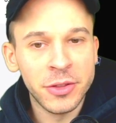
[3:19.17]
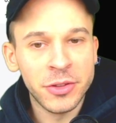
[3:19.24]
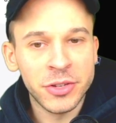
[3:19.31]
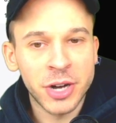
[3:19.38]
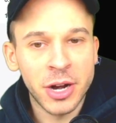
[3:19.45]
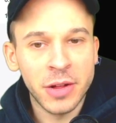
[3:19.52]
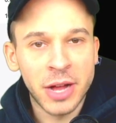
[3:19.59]

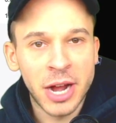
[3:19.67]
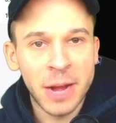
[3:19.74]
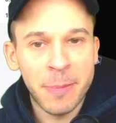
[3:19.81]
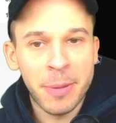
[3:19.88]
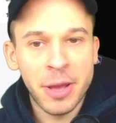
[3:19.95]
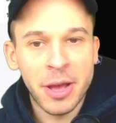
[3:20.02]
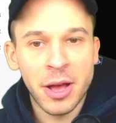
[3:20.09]
starting
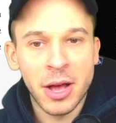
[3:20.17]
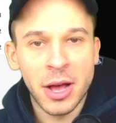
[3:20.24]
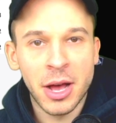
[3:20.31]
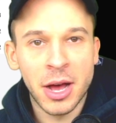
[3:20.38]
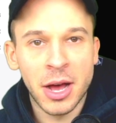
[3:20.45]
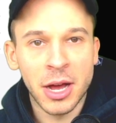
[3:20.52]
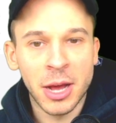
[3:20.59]
lineup.
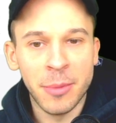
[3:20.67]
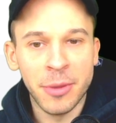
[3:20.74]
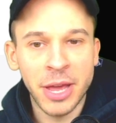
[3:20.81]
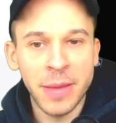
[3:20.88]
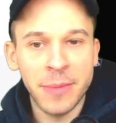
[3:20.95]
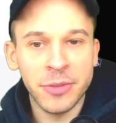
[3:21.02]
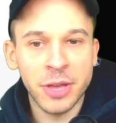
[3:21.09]
Uh, a couple
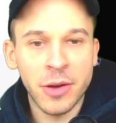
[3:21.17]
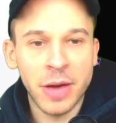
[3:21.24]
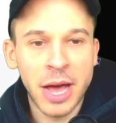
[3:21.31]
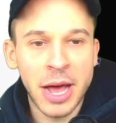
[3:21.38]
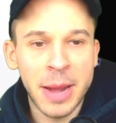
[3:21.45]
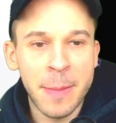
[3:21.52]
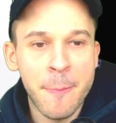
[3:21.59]
games ago,
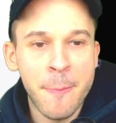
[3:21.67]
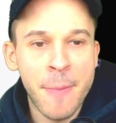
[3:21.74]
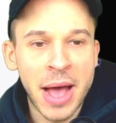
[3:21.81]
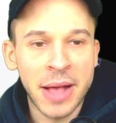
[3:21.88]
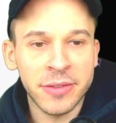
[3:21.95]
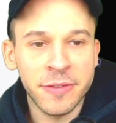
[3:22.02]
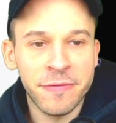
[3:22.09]
got in
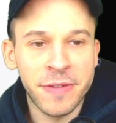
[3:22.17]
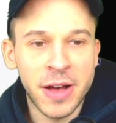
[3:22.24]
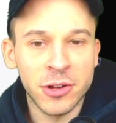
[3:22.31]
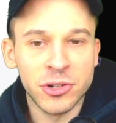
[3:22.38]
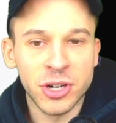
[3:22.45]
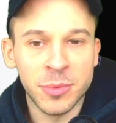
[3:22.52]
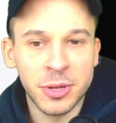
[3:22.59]
massive
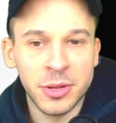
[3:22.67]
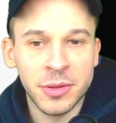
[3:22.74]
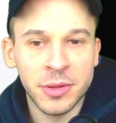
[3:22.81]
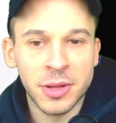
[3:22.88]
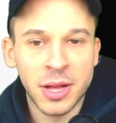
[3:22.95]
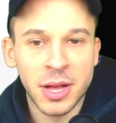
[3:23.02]
foul trouble.